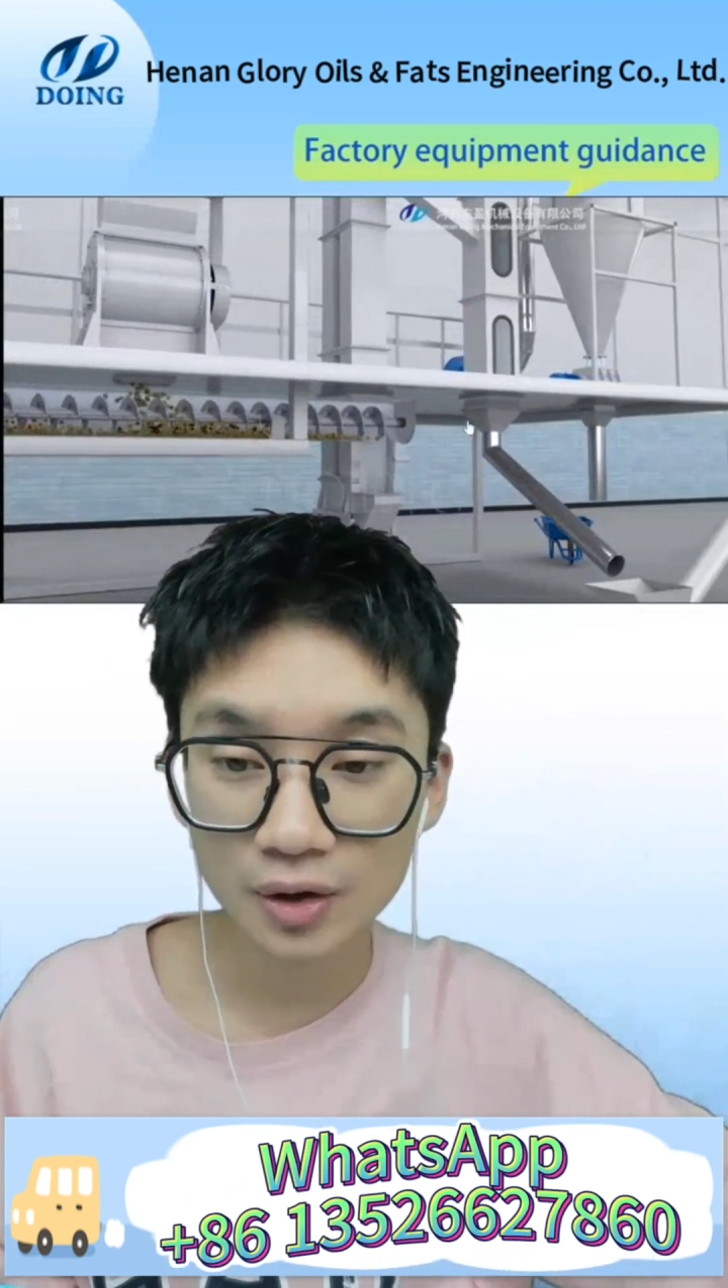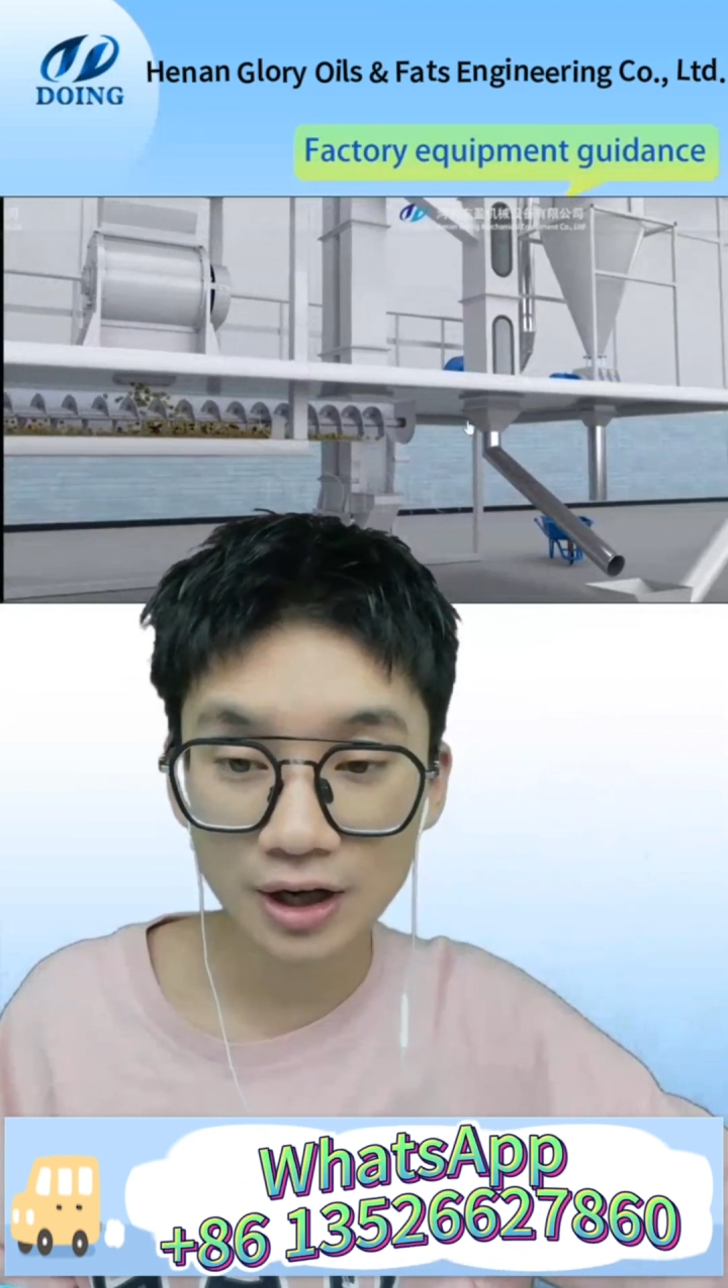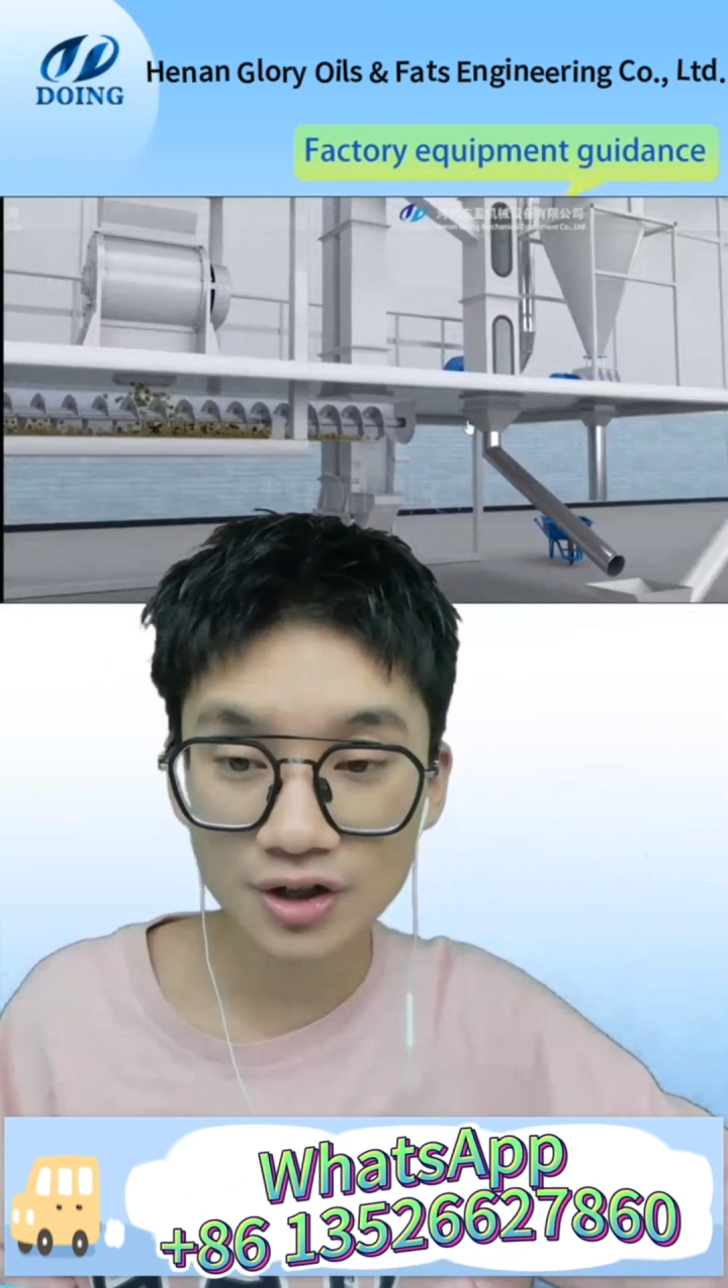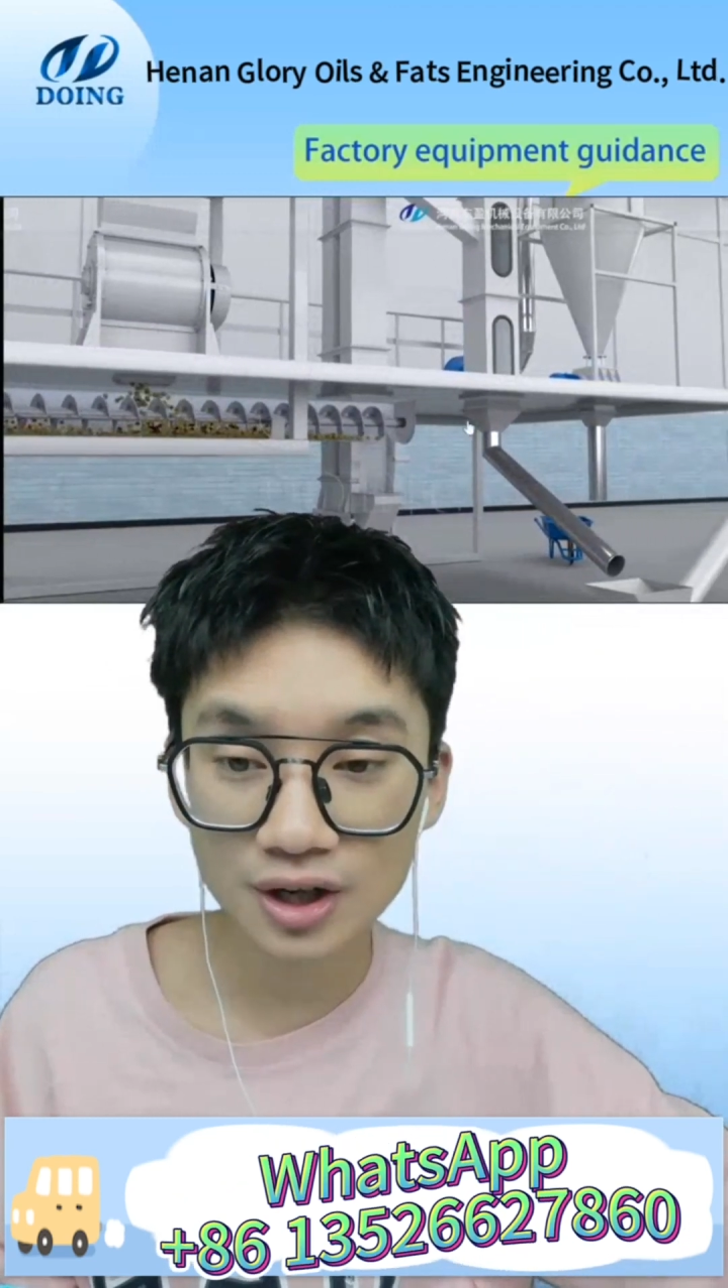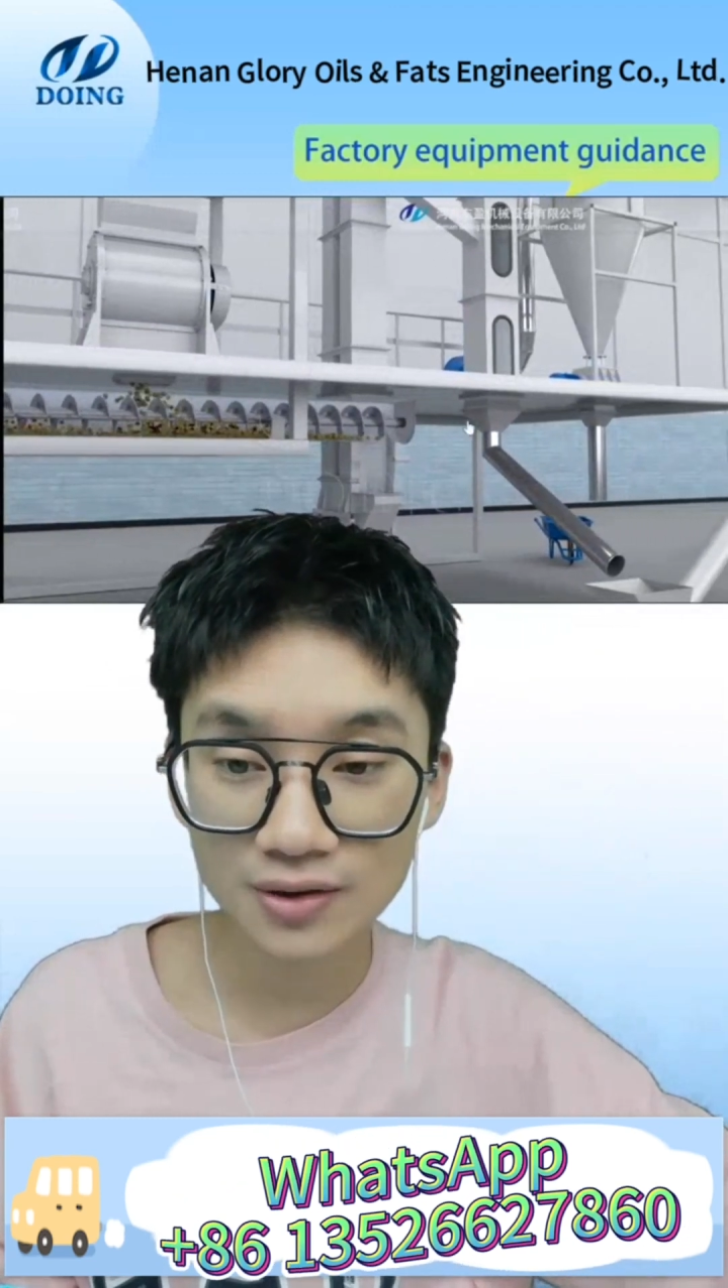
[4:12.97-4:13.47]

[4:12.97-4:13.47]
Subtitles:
and shell